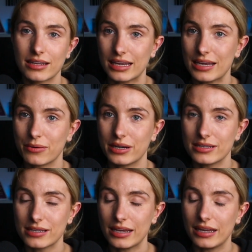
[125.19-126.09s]

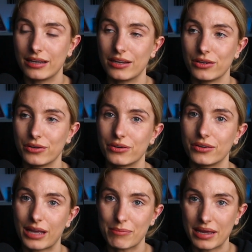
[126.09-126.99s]
keywords in your
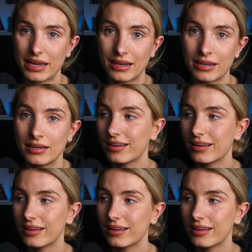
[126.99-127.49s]
campaign,